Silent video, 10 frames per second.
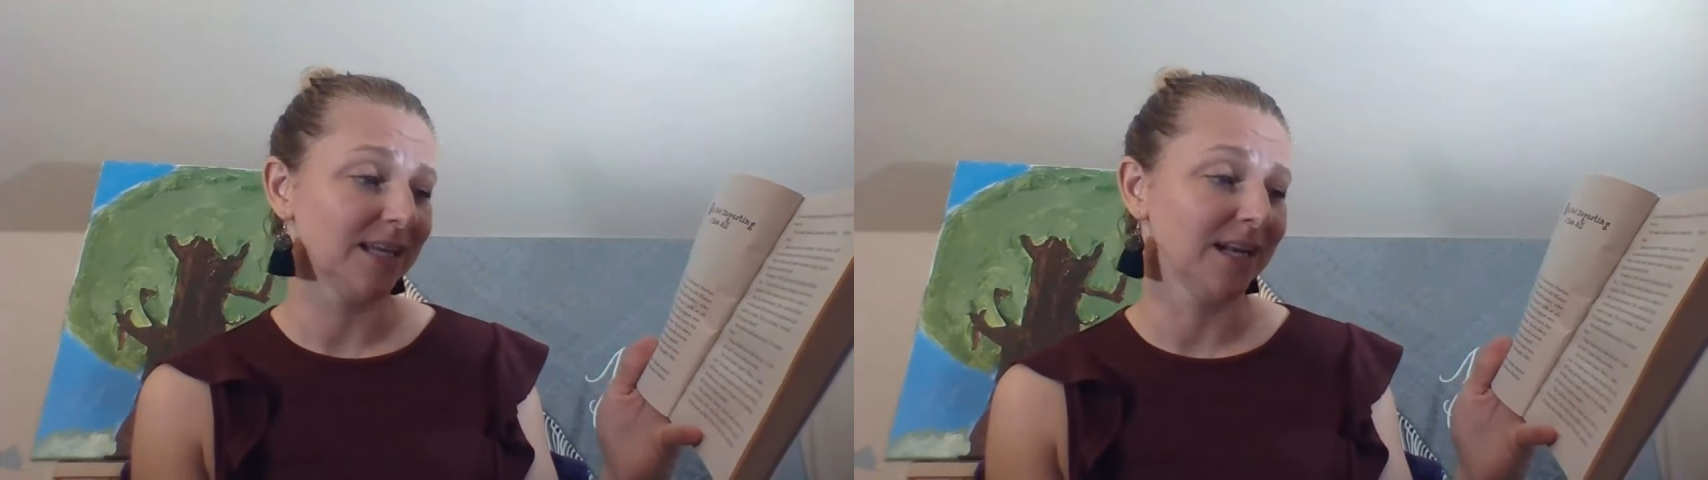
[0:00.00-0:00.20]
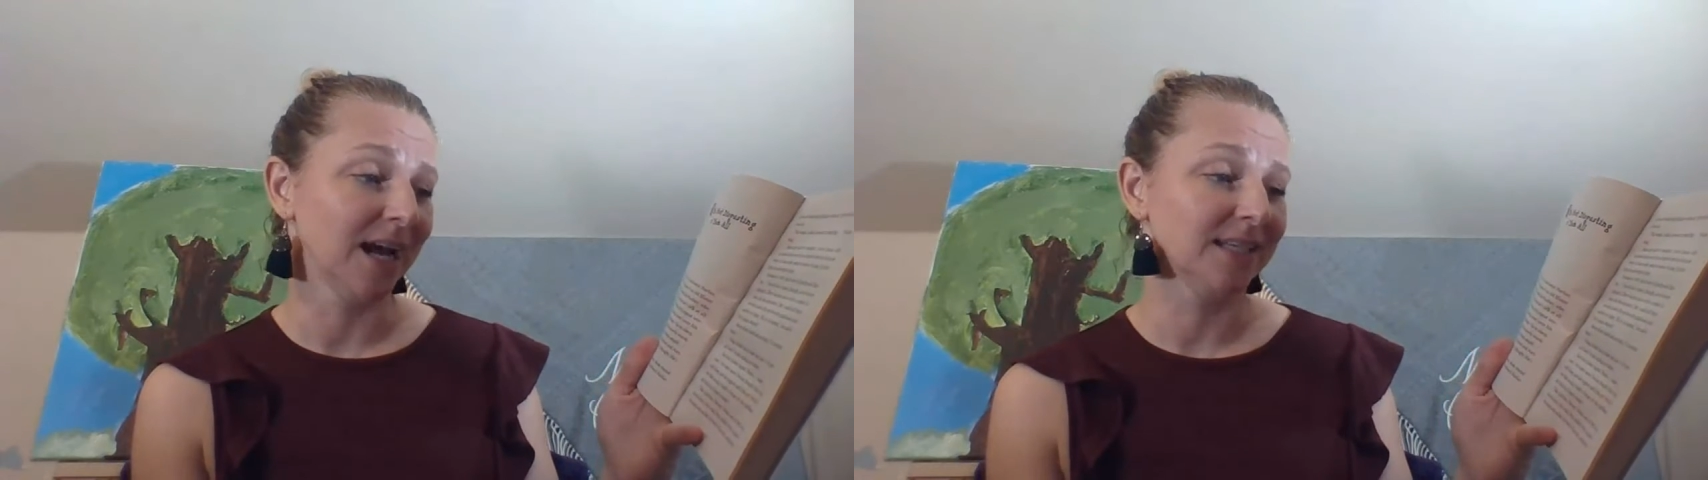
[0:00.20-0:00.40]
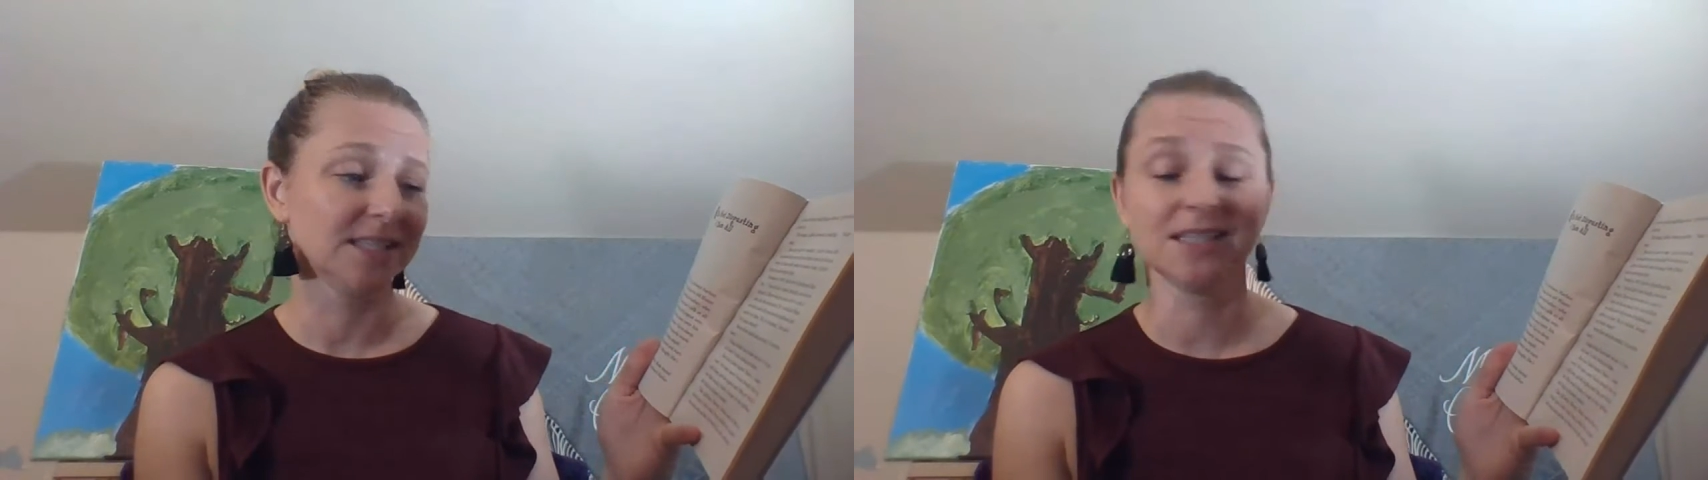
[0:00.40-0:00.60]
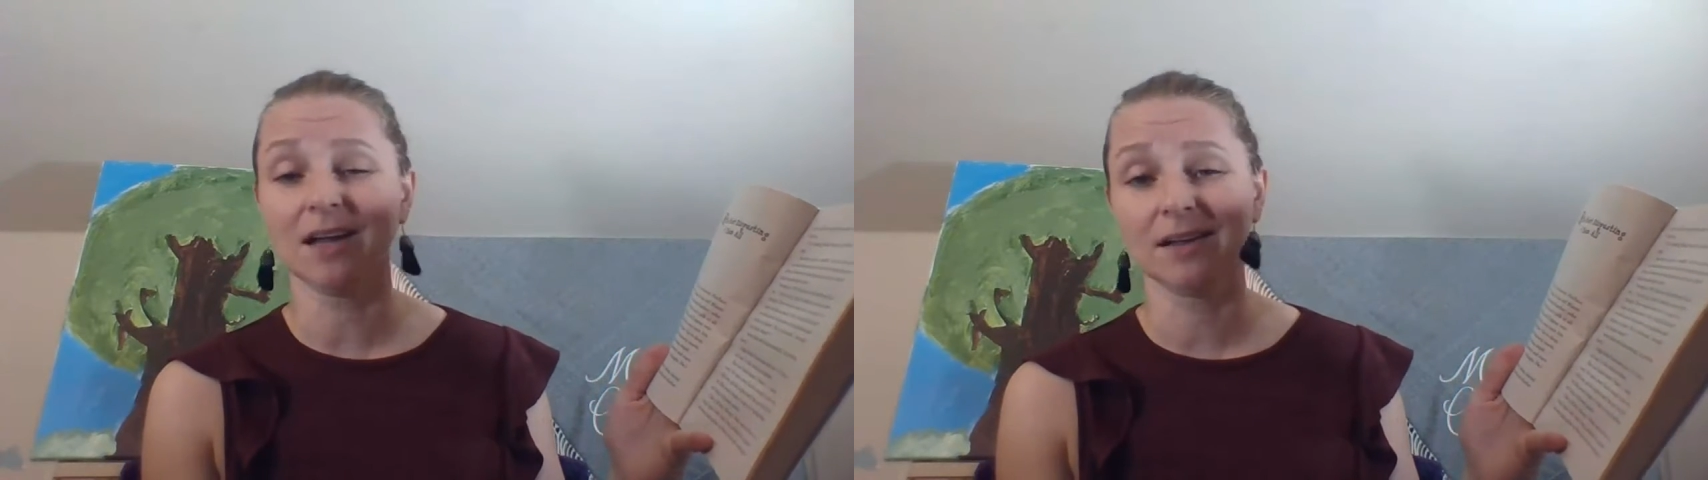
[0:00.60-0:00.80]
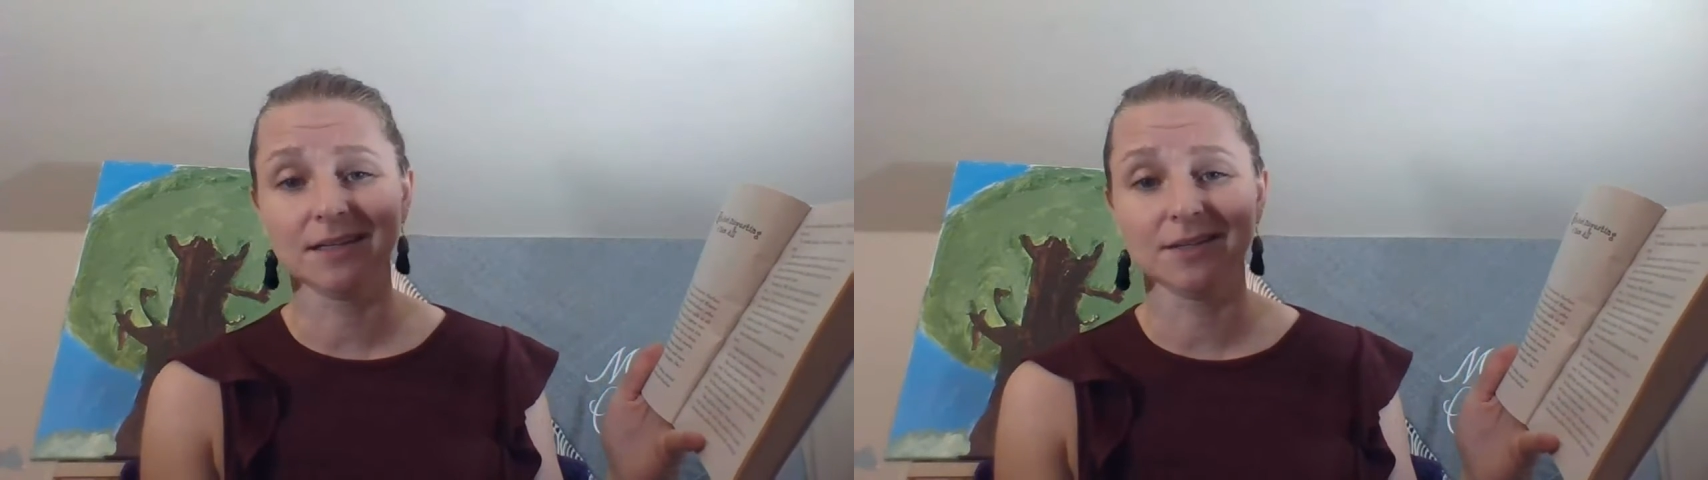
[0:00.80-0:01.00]
and I stuck
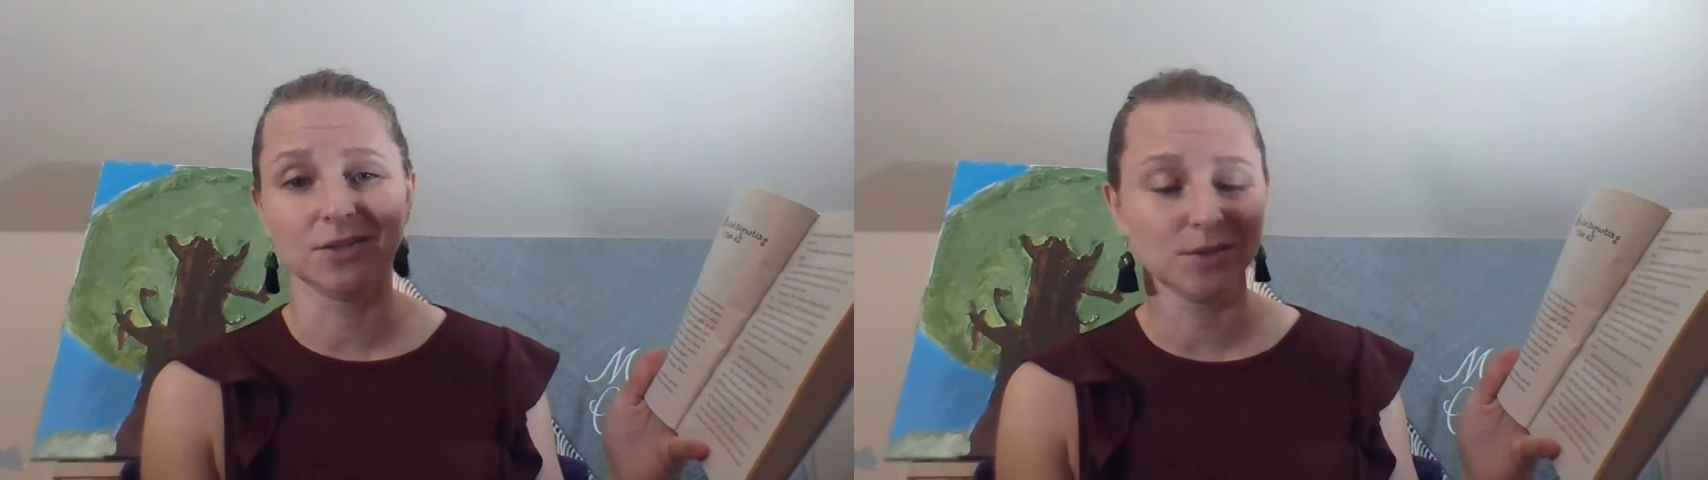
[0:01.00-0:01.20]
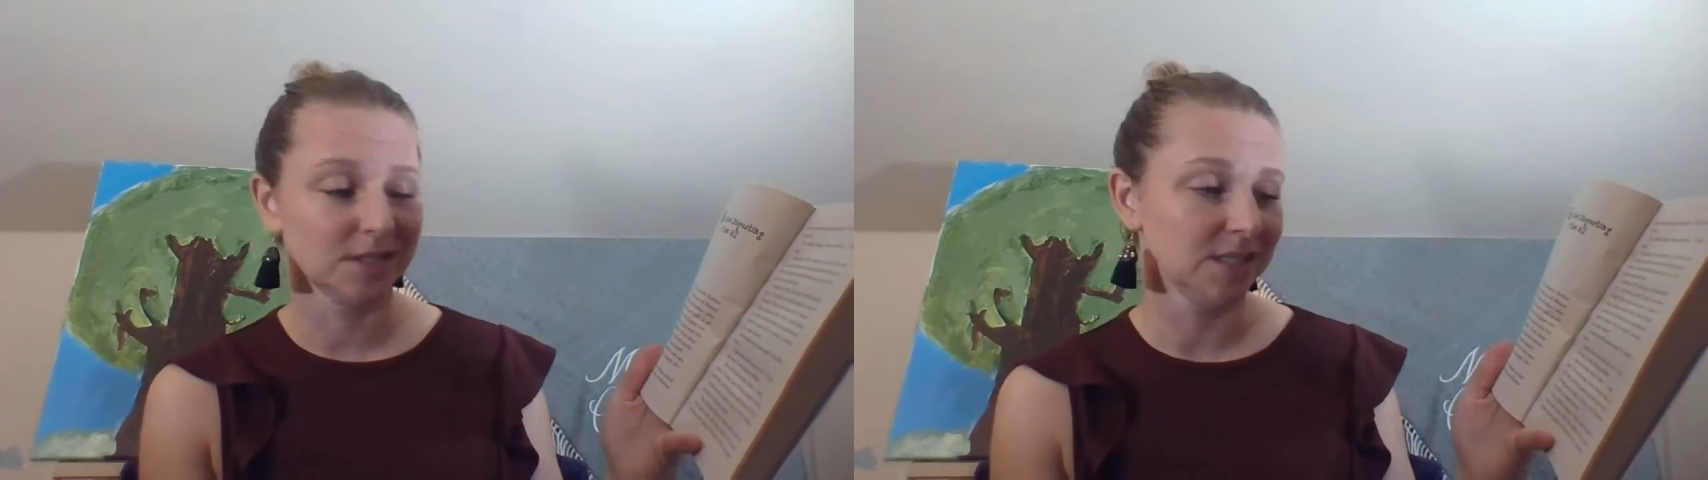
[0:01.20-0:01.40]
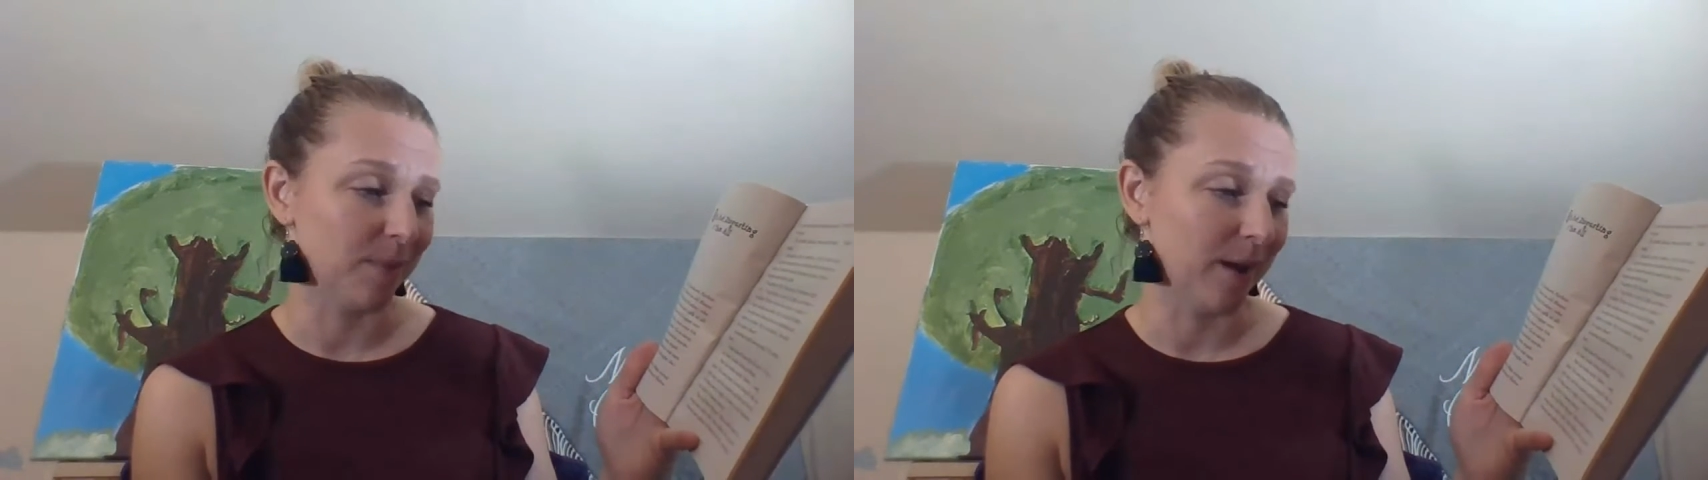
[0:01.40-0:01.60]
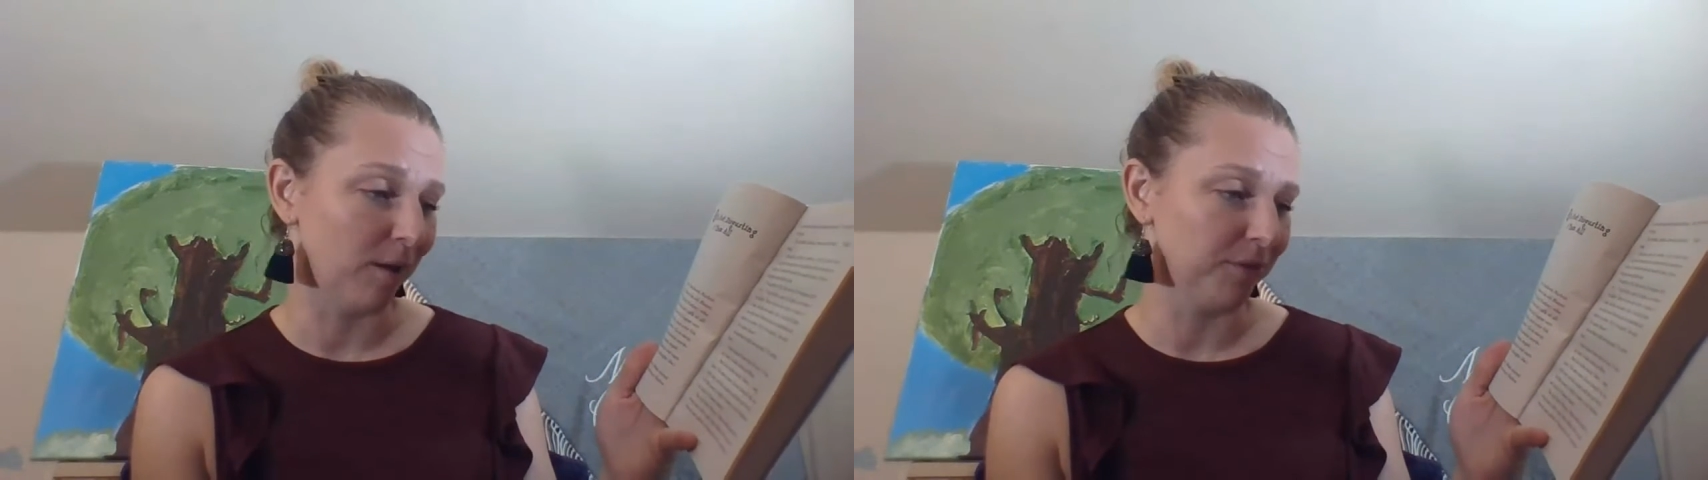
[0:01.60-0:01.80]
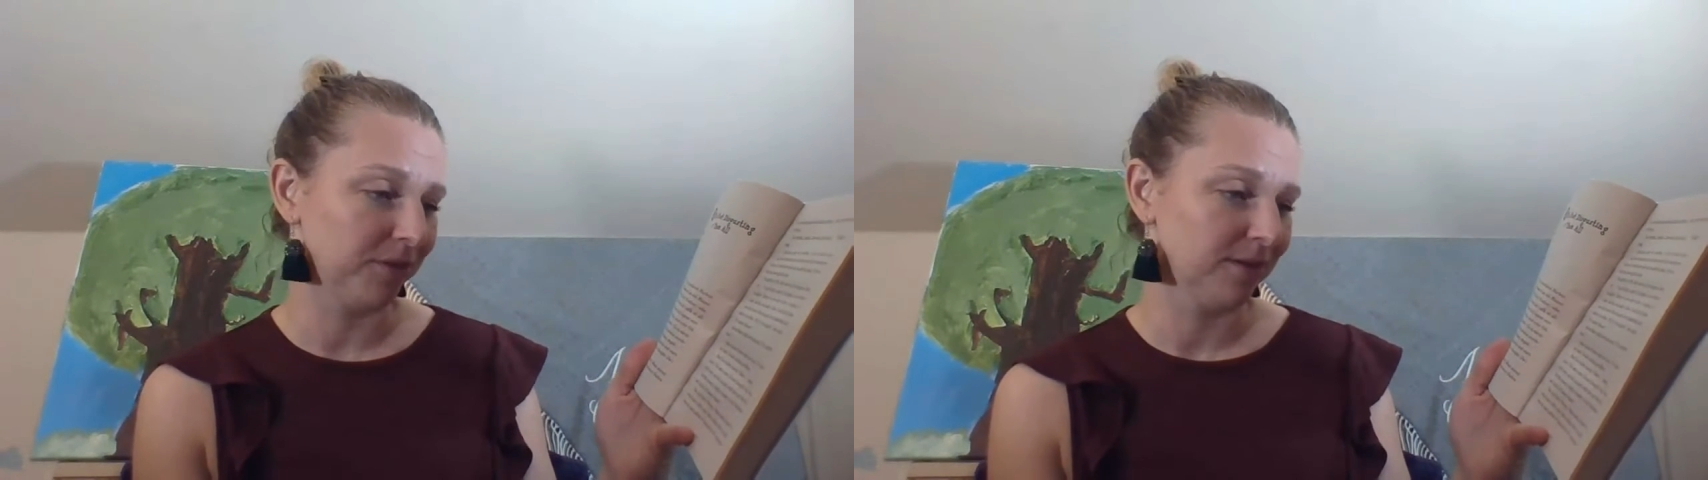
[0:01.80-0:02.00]
it in Tootsie's
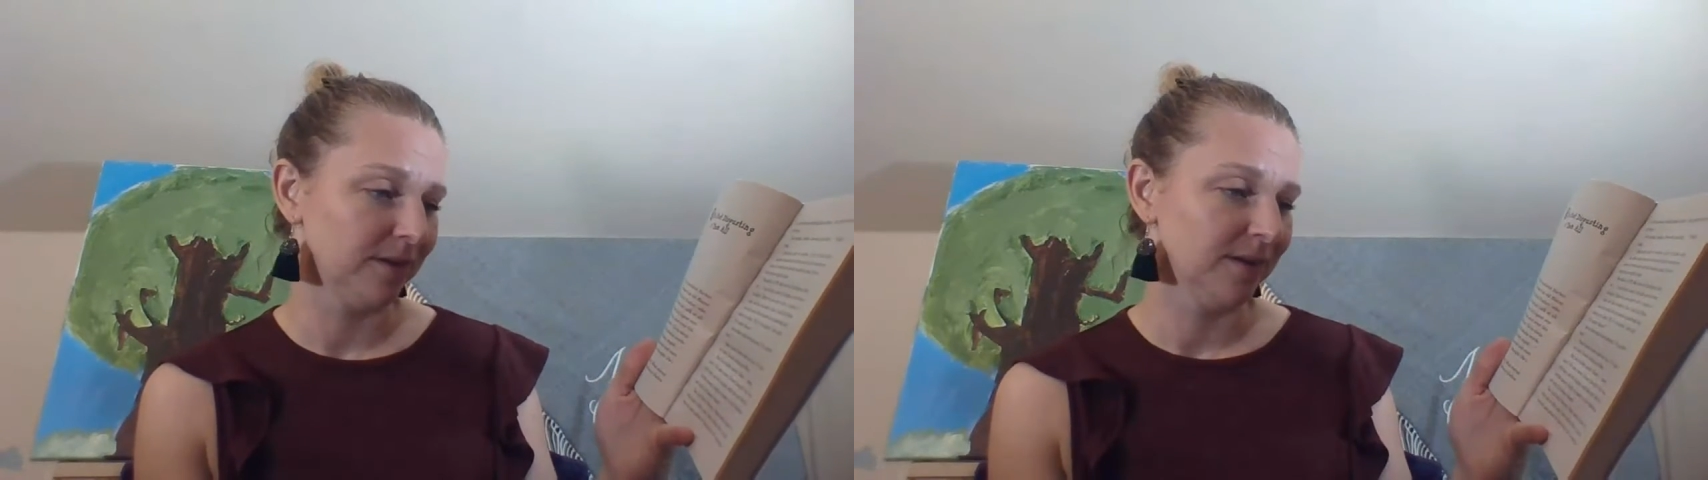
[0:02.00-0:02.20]
mouth.